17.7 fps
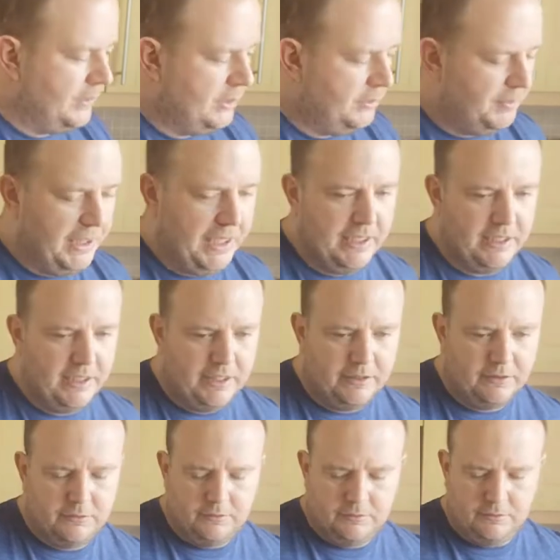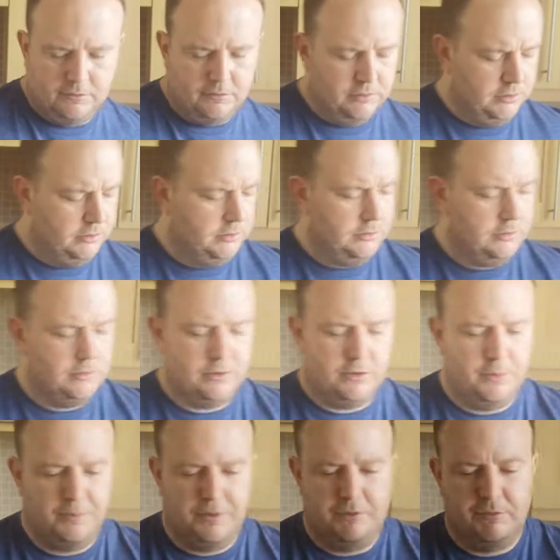The pale ale. Oof,
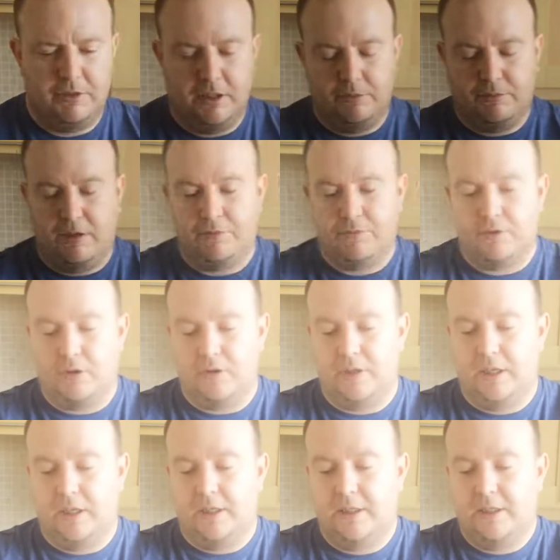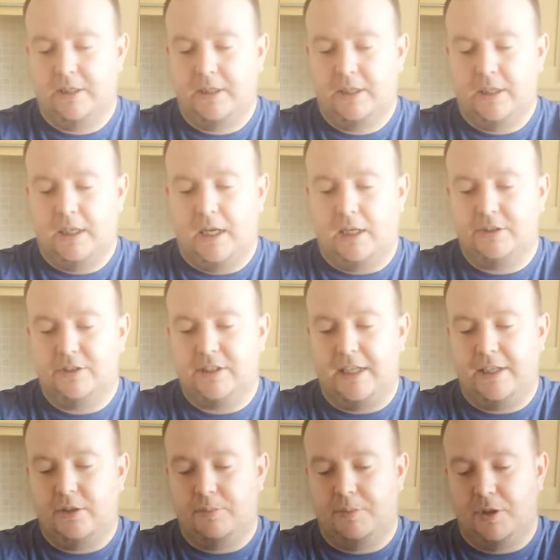something really went wrong there. I'll
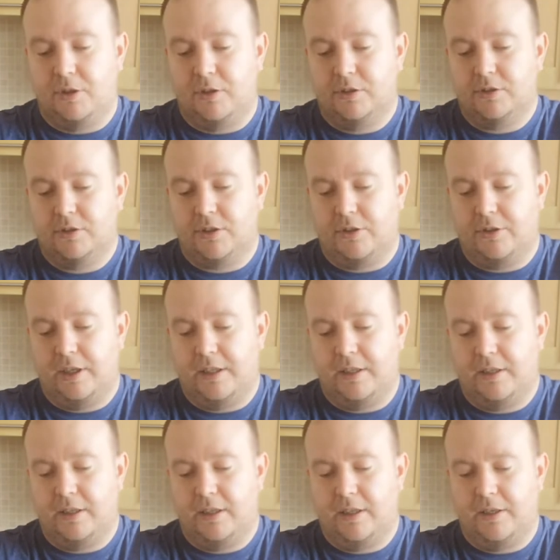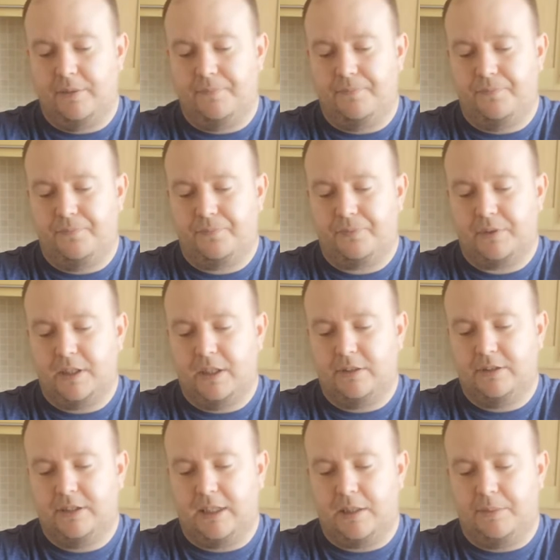say no more, sorry.
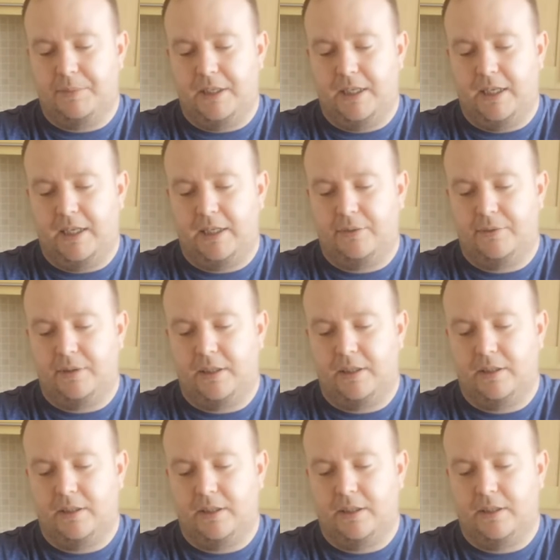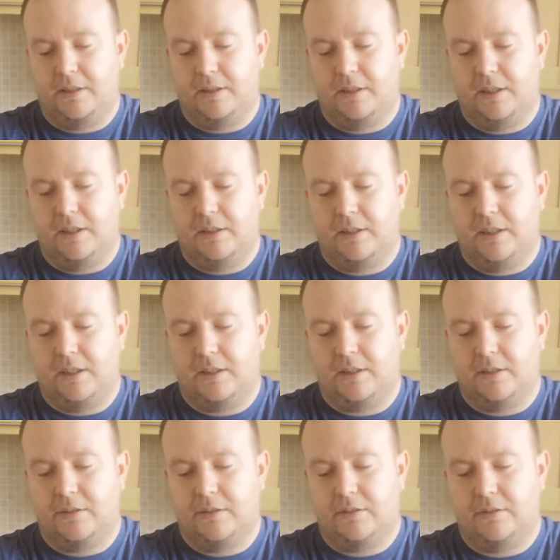I'll tag them in it anyway, and then they
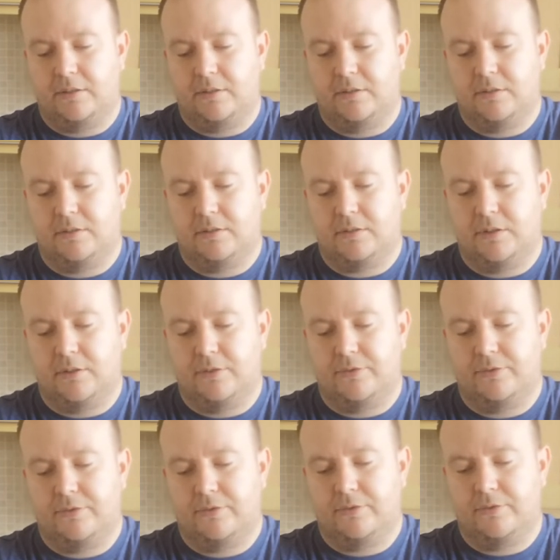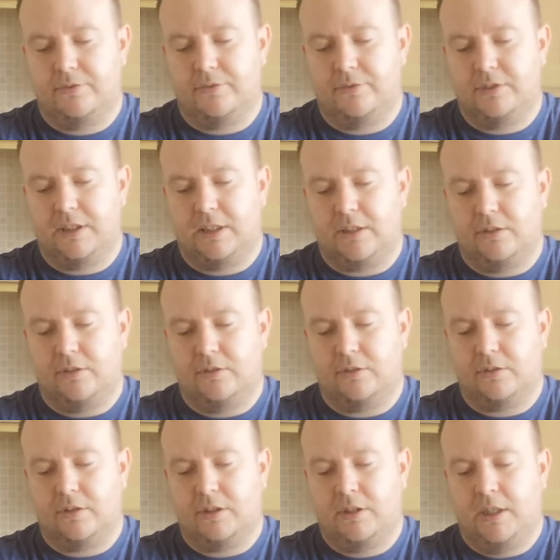can sort of take a
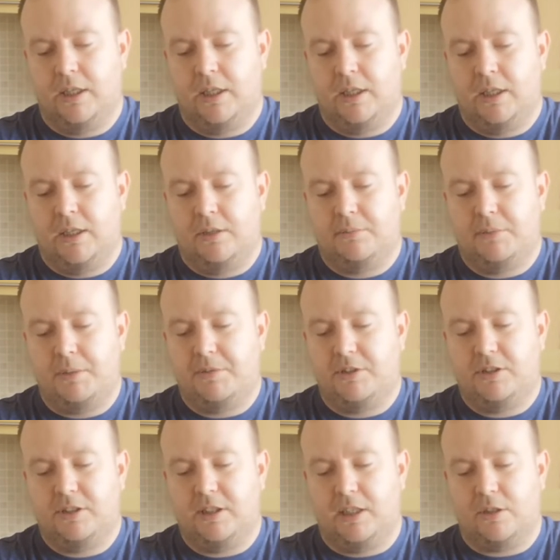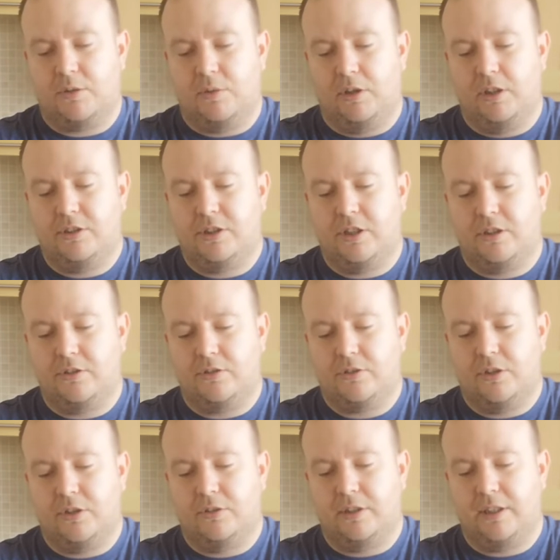look. Maybe just start quality
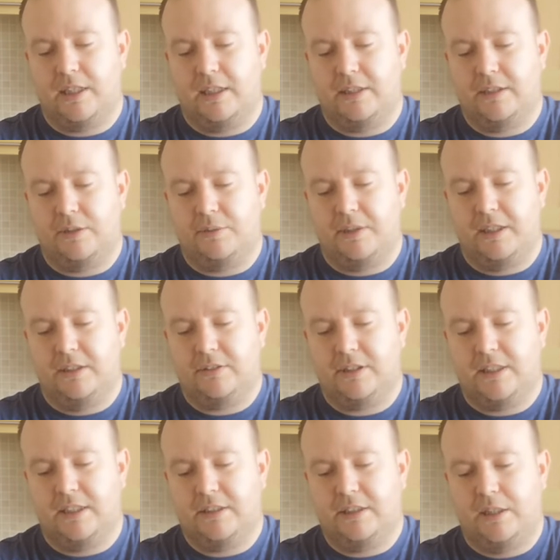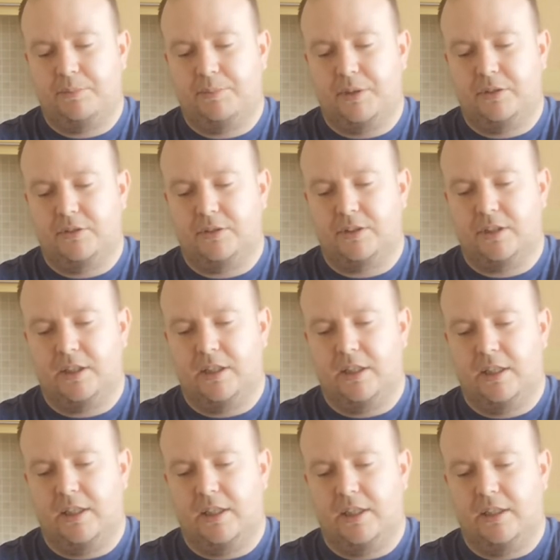control in case anyone else gets any bottles that are
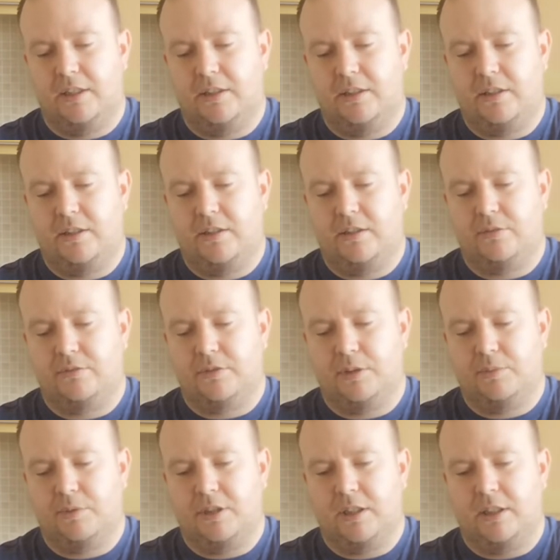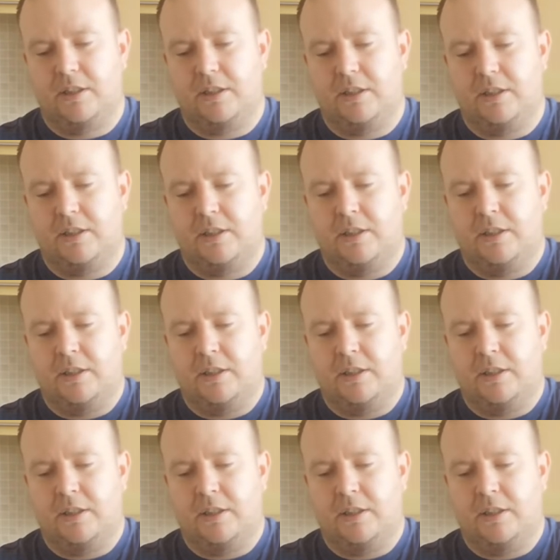like that. You don't really want that, do you?